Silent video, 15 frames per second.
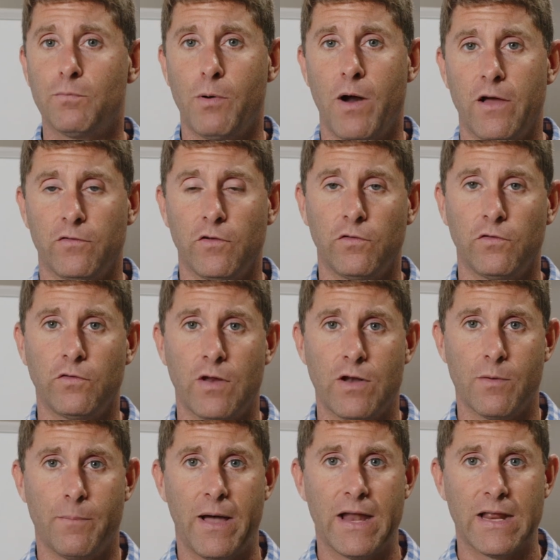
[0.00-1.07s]
processes in
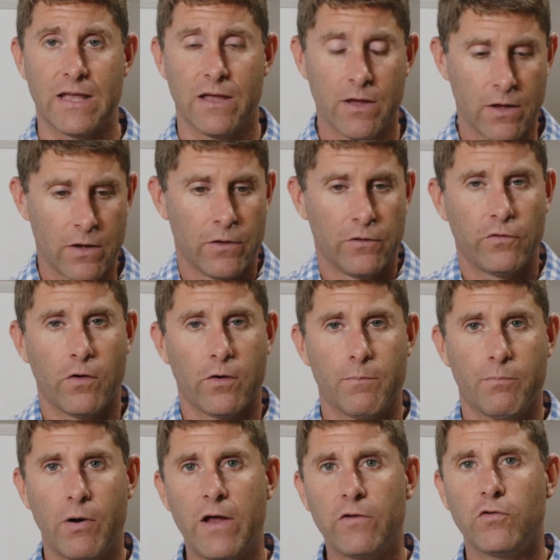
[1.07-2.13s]
your body. So
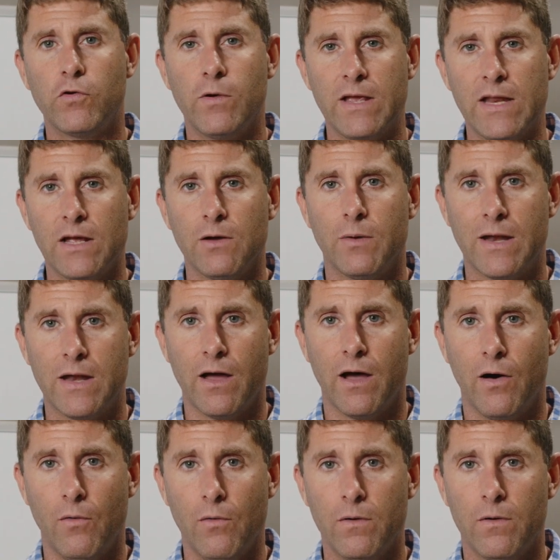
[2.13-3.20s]
compress your eating
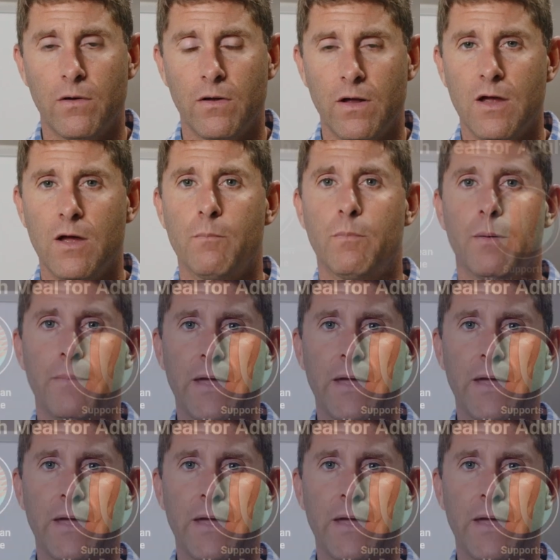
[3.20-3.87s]
window, but